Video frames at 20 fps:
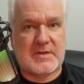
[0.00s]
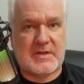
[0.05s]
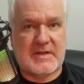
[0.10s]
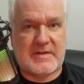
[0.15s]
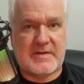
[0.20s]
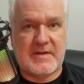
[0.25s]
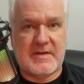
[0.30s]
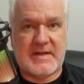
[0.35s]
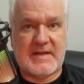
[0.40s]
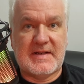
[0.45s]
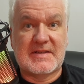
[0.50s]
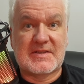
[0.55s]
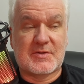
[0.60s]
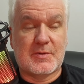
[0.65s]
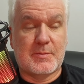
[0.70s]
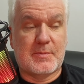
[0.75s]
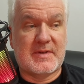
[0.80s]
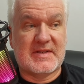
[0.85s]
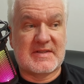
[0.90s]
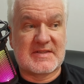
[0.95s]
It needs to
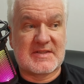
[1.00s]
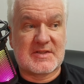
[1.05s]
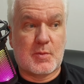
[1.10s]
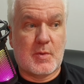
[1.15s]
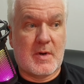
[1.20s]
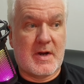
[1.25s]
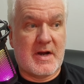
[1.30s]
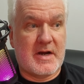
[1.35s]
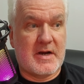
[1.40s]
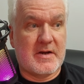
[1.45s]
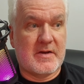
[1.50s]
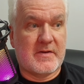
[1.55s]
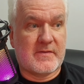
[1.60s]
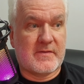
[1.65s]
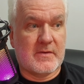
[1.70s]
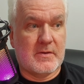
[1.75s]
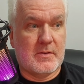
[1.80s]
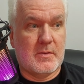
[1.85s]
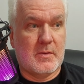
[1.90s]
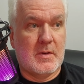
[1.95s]
be squared.
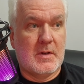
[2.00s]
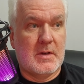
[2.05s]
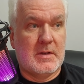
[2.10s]
So